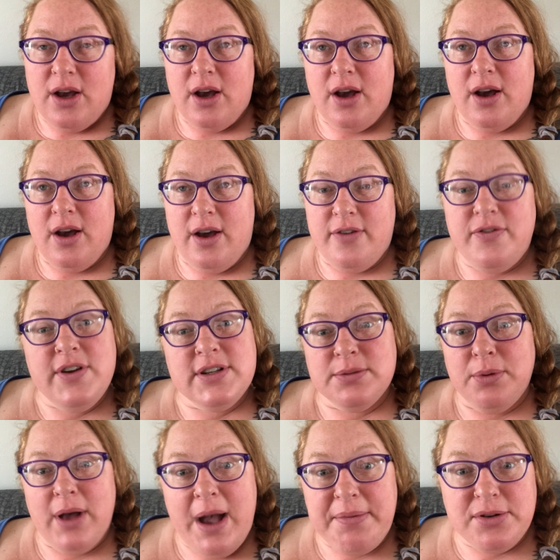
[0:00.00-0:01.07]
uh, a
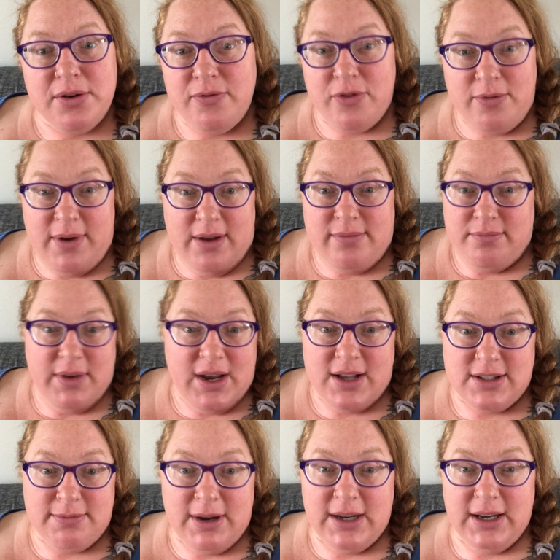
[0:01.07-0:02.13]
feasible option for me
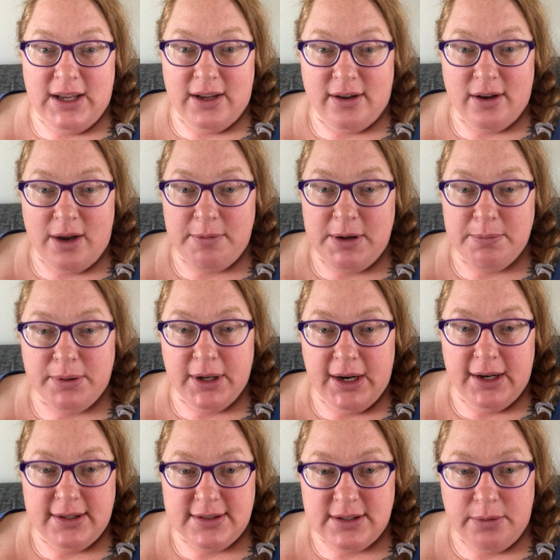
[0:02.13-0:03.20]
because of my knee. I mean,
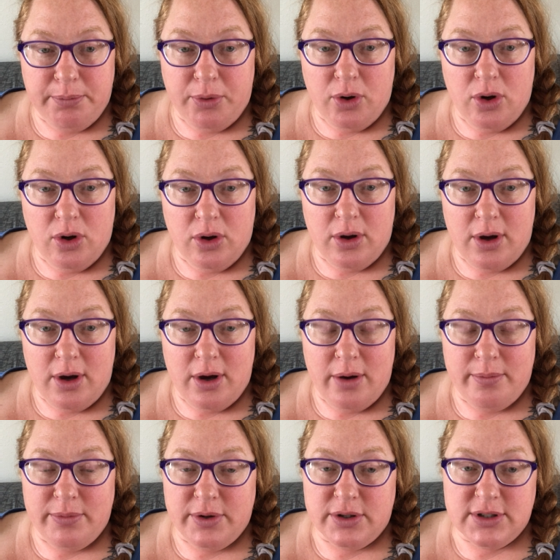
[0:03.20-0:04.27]
plain and simple,
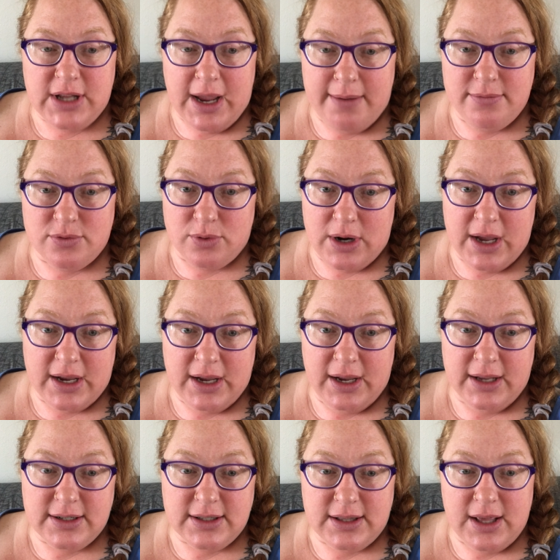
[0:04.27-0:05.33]
um, there's times when I can
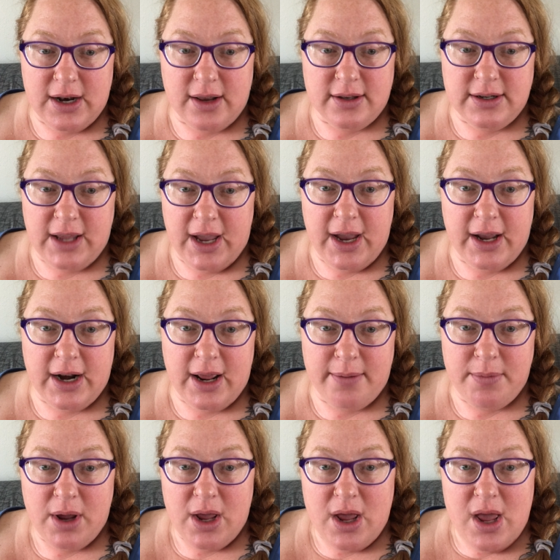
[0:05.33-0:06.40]
get to the end of the day and I'm